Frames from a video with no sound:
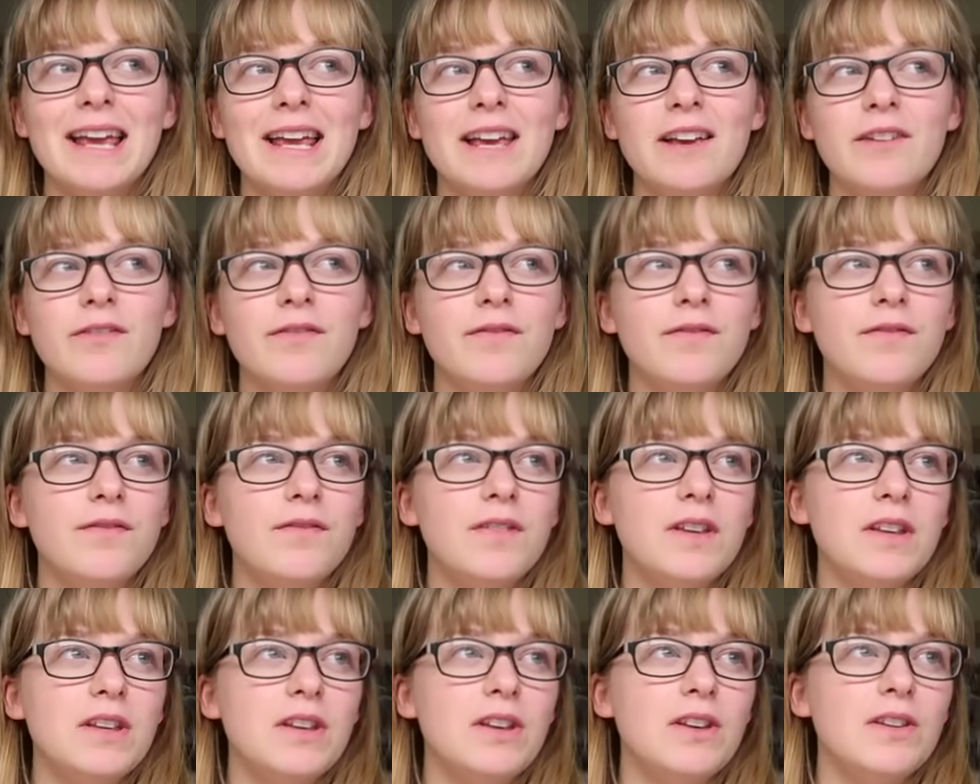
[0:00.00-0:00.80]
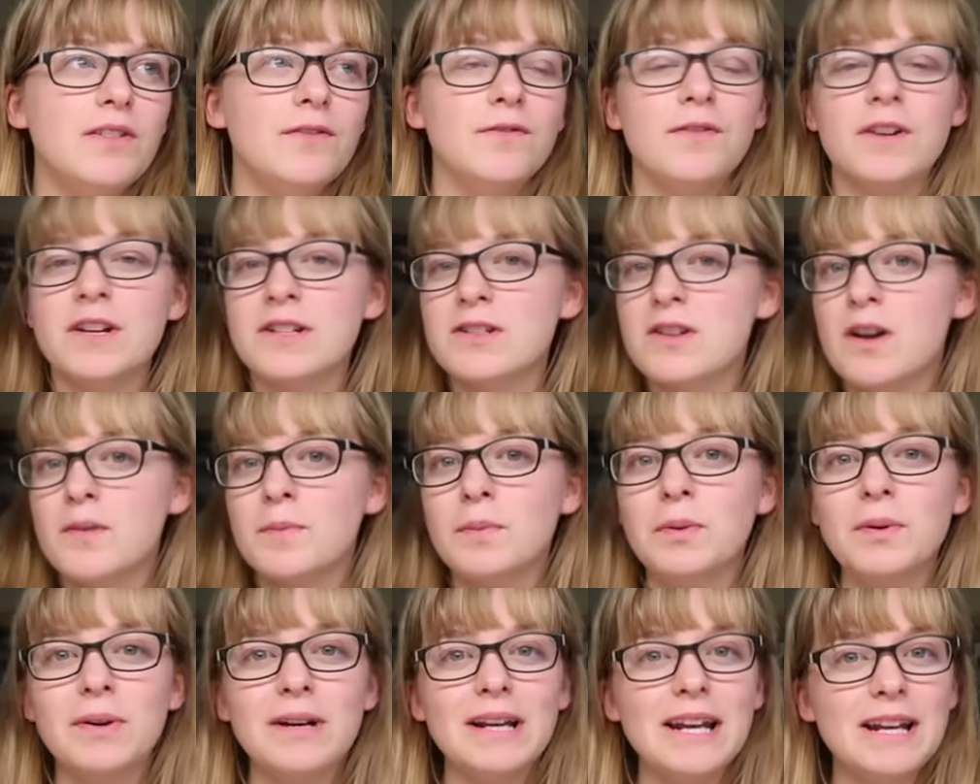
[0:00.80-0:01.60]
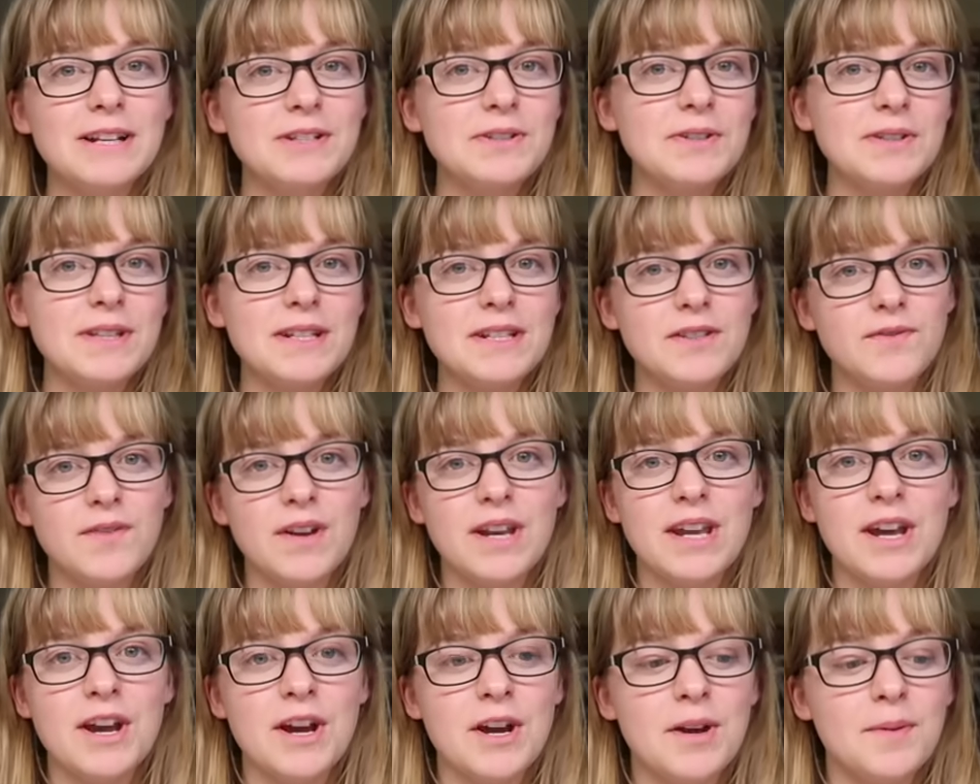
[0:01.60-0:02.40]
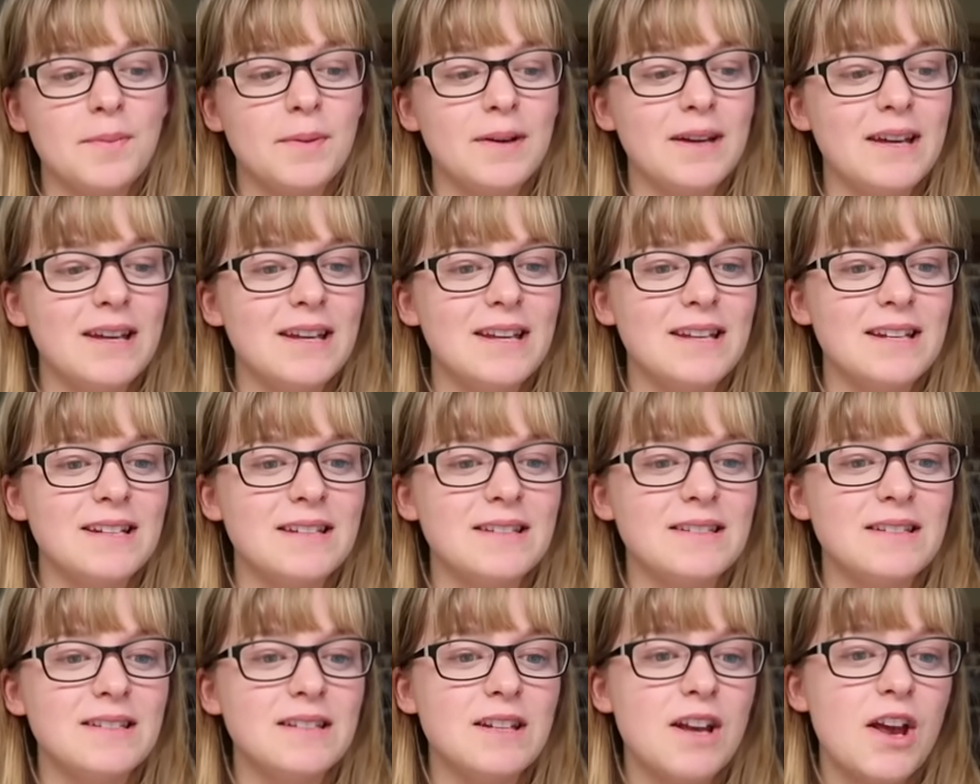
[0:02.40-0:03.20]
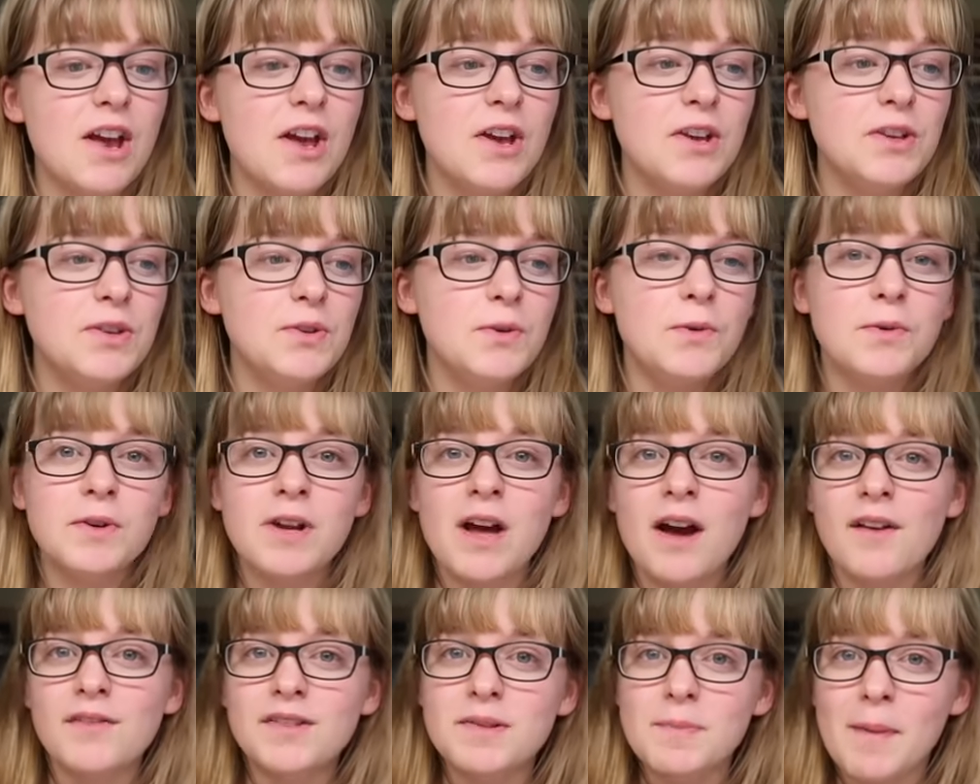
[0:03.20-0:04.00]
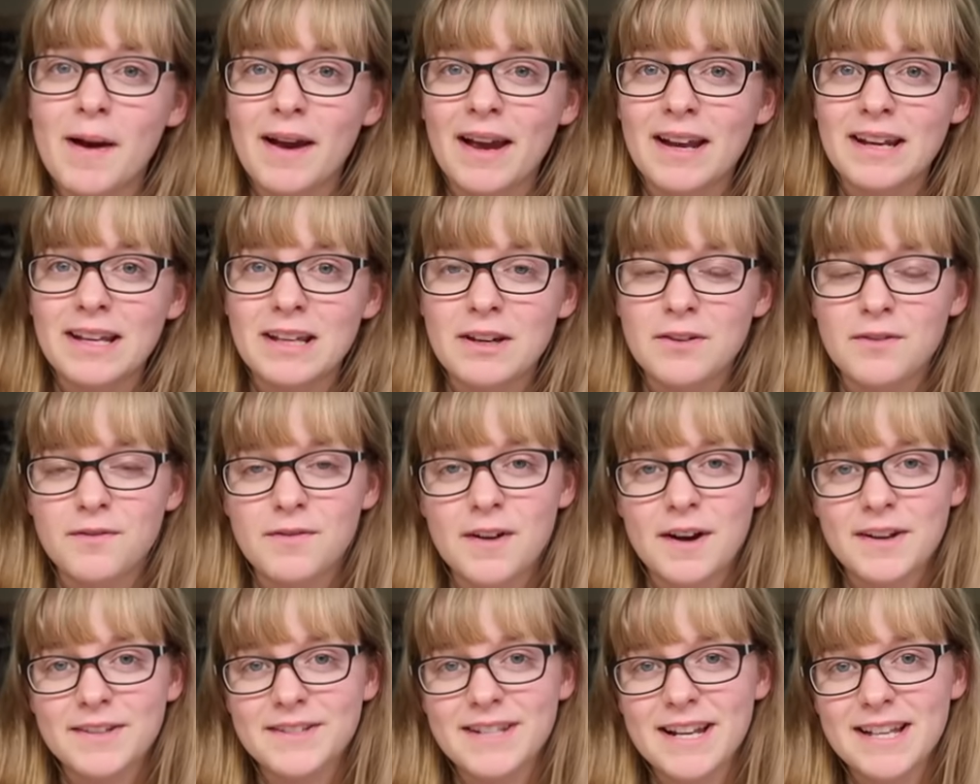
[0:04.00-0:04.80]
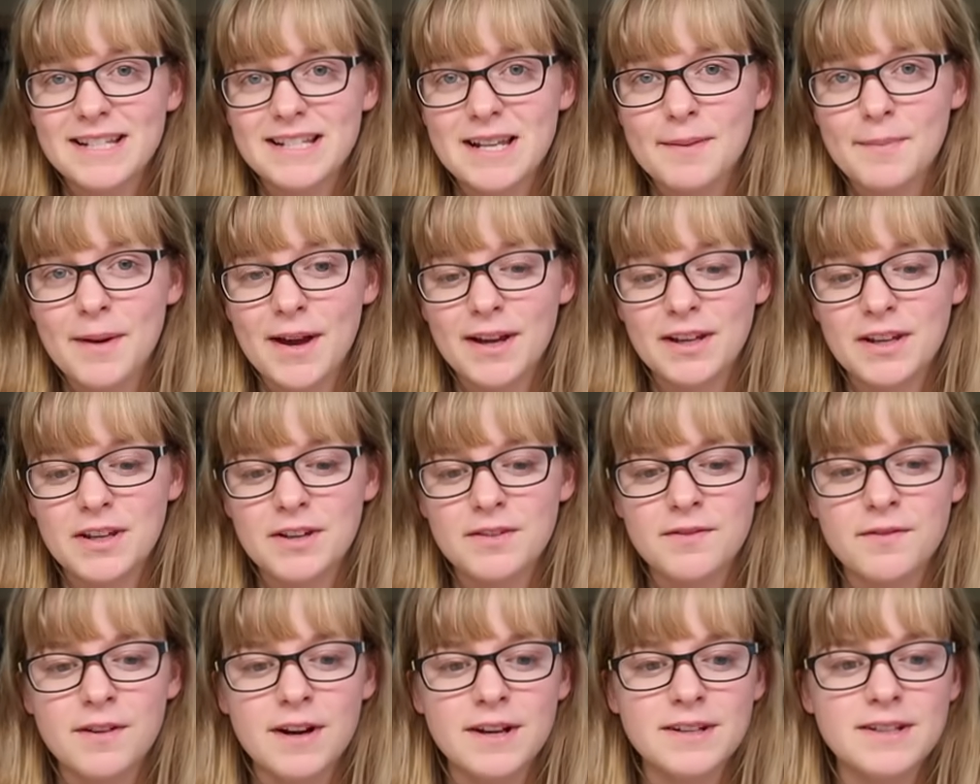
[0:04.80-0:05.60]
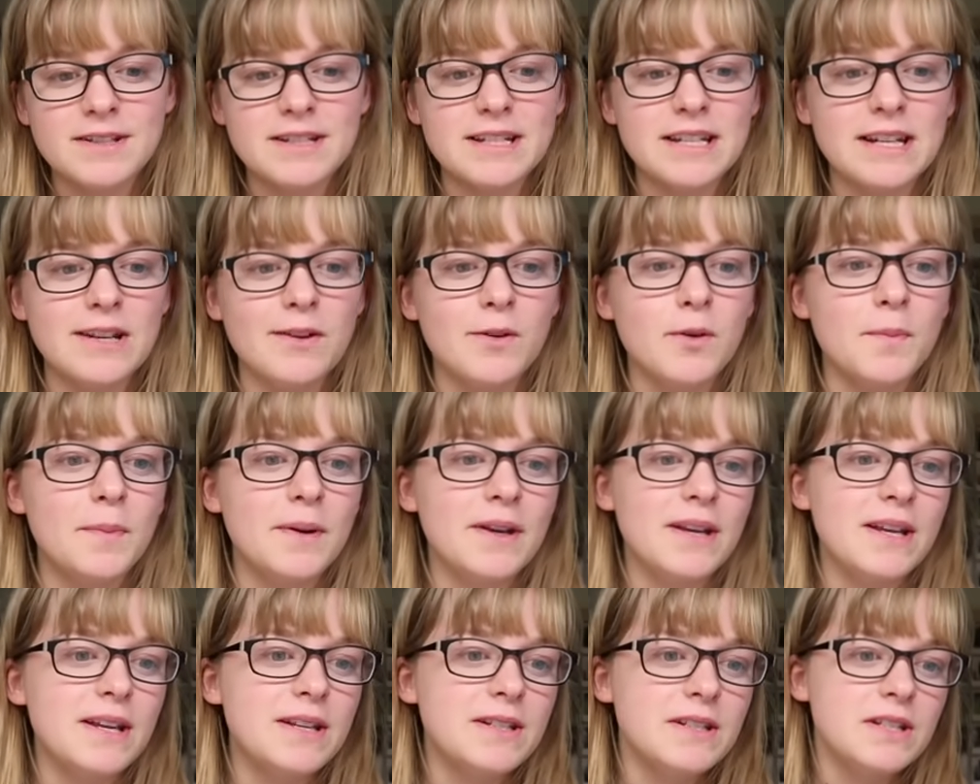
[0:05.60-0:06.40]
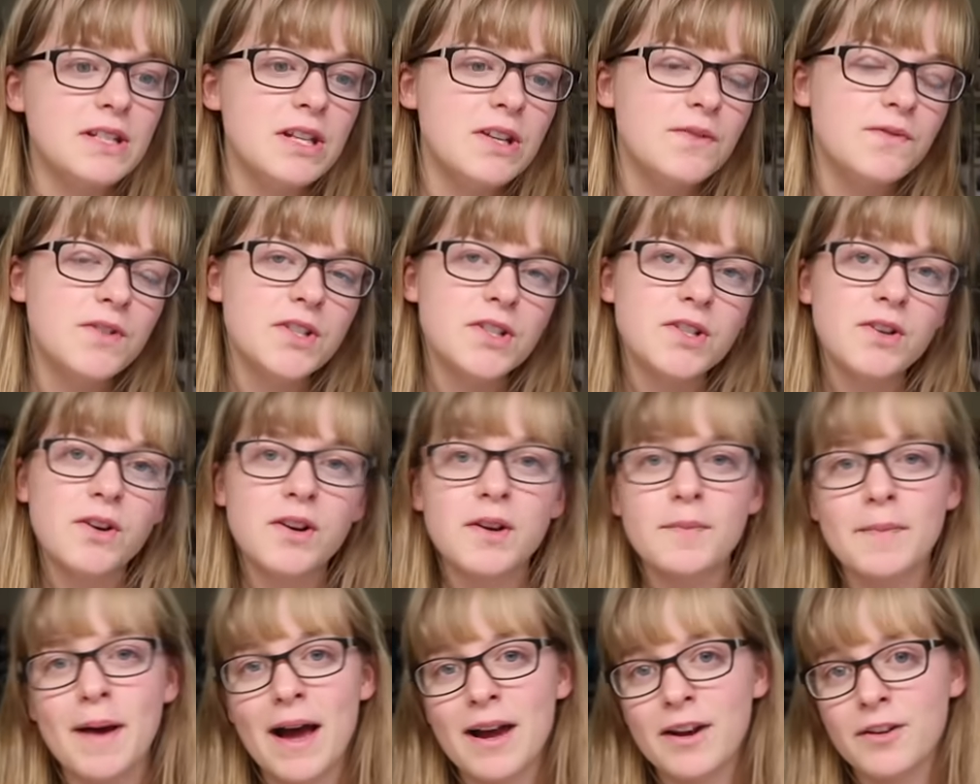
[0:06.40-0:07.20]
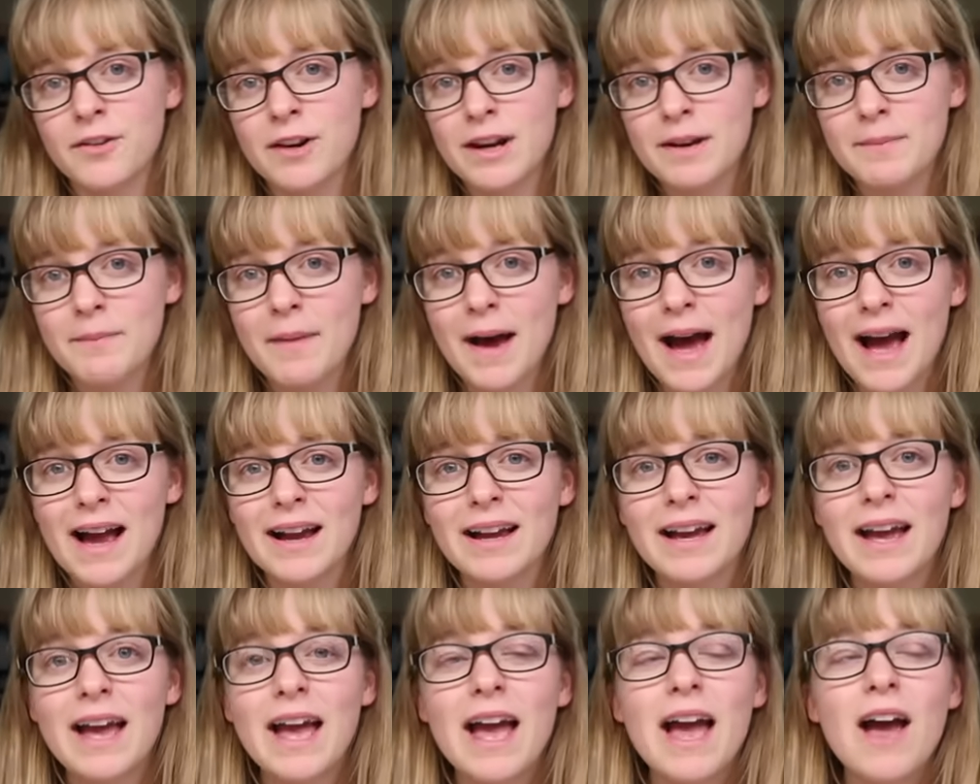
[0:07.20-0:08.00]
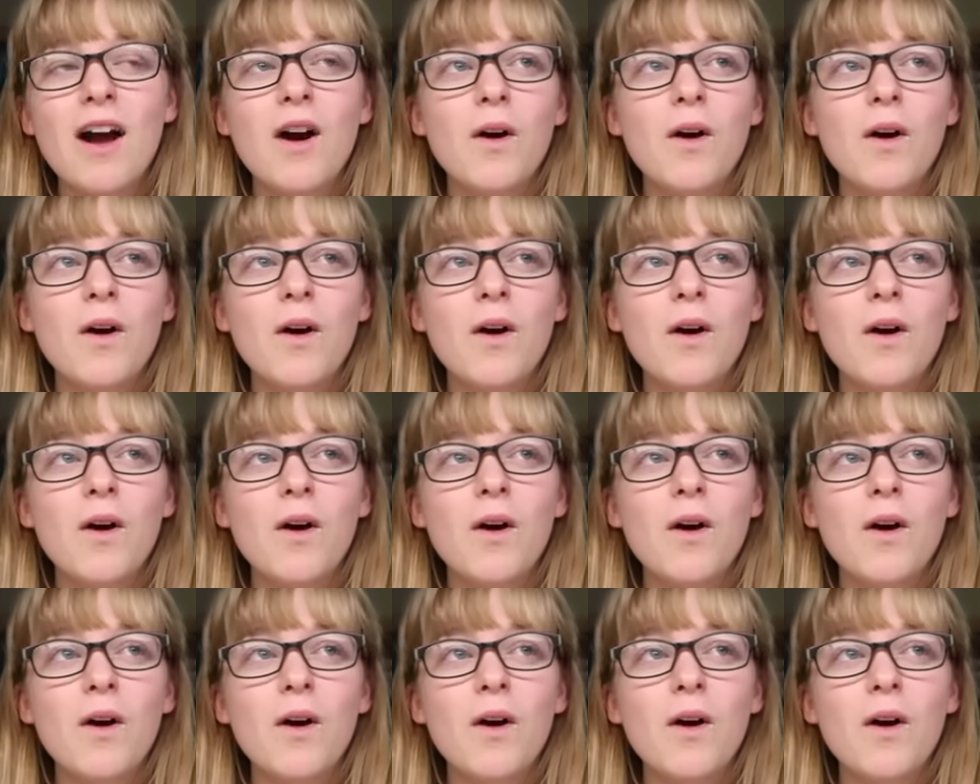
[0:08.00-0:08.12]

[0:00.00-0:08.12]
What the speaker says: if you, for example, clicked on this video because you're nervous about getting your first essay back at university, or because you've just got a bad grade back,